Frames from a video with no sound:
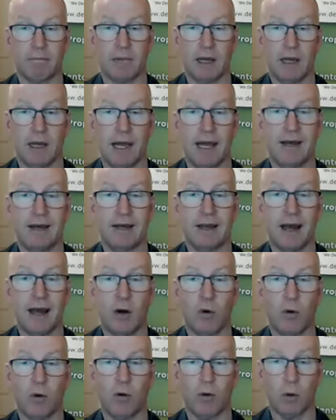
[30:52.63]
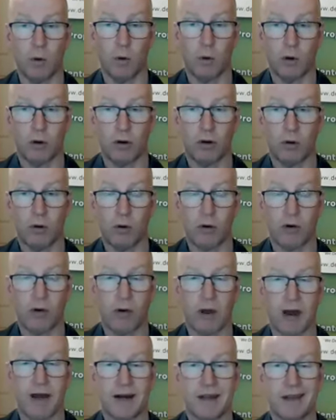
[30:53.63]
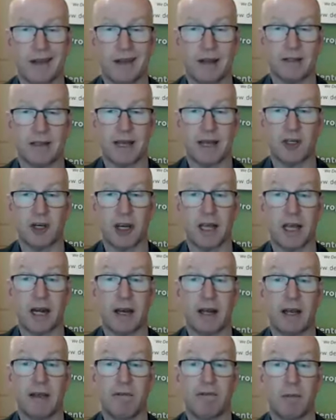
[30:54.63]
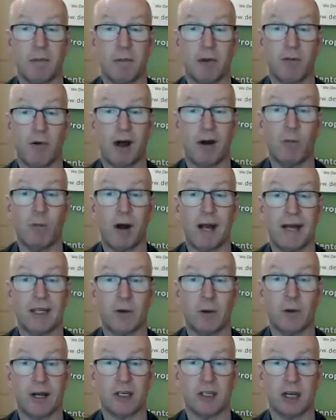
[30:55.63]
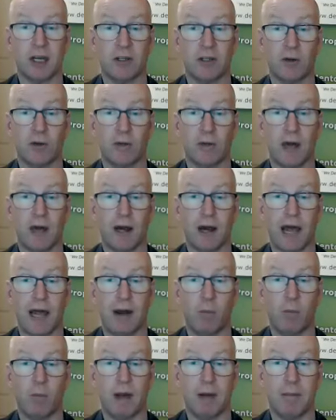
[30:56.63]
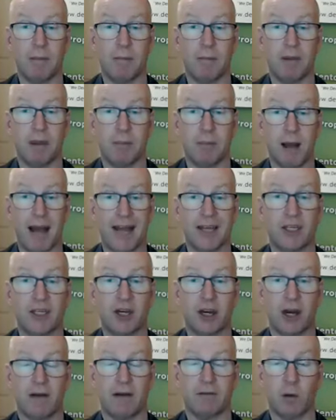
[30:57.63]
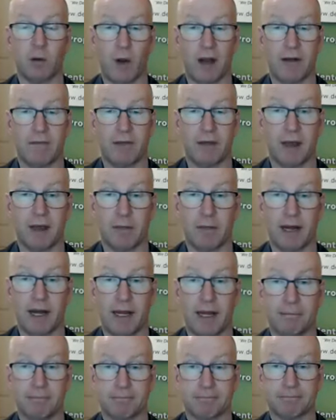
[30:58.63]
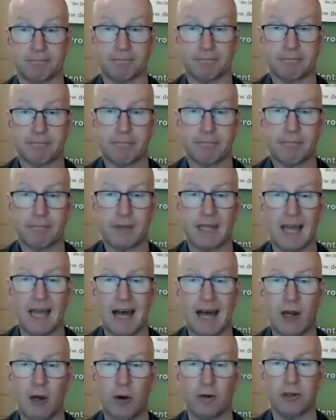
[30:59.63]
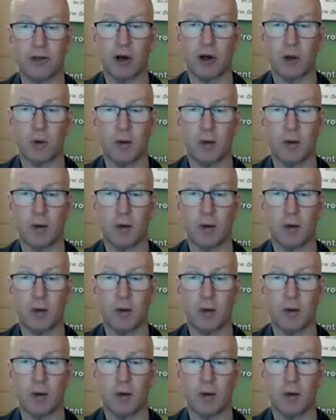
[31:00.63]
lender or creditor that's actually going to give them the runway to actually do that and be patient enough to wait for their money. Luke's got a